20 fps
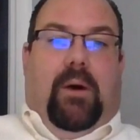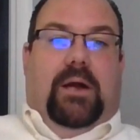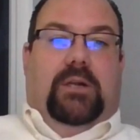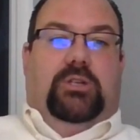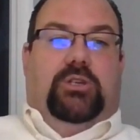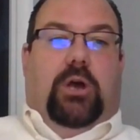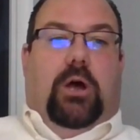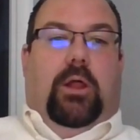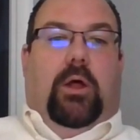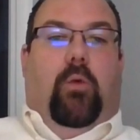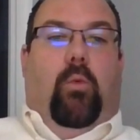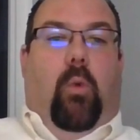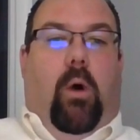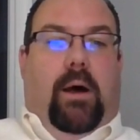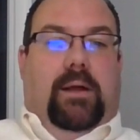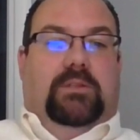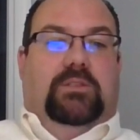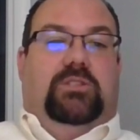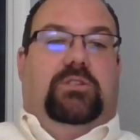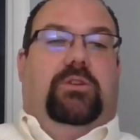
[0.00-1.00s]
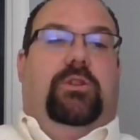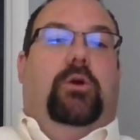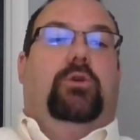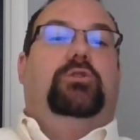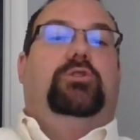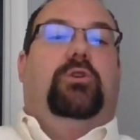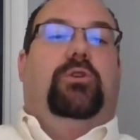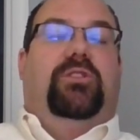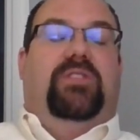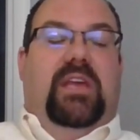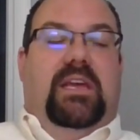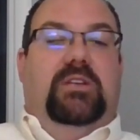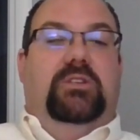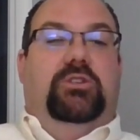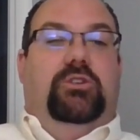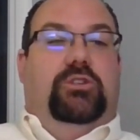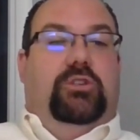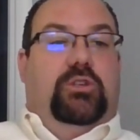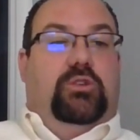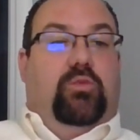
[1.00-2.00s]
much all at once. So those are
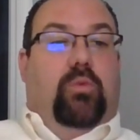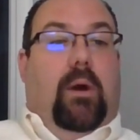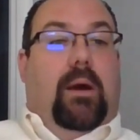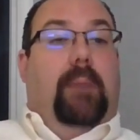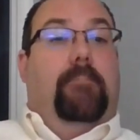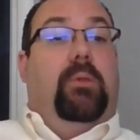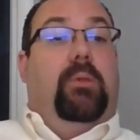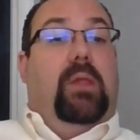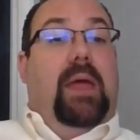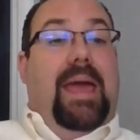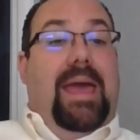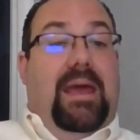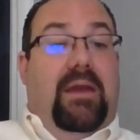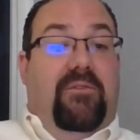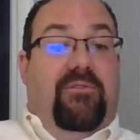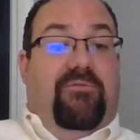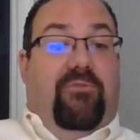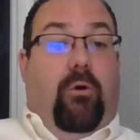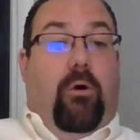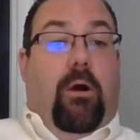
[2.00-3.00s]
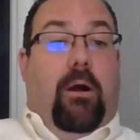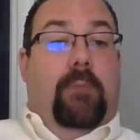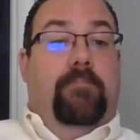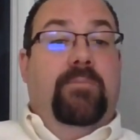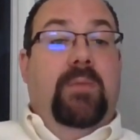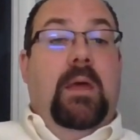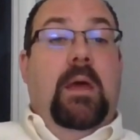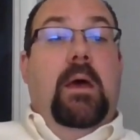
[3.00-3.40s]
things you just want to plan for